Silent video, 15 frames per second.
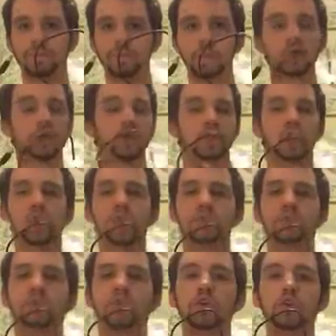You can turn
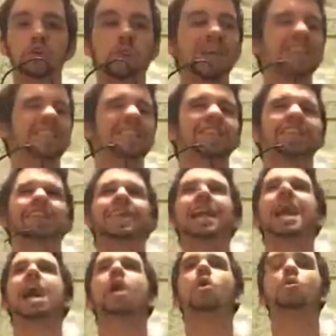up the volume as
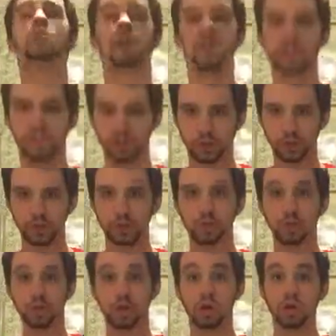loud as you
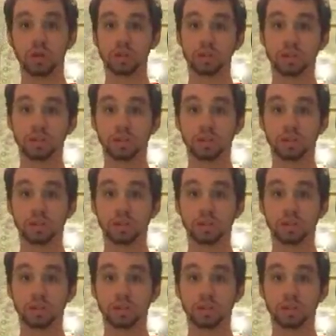want,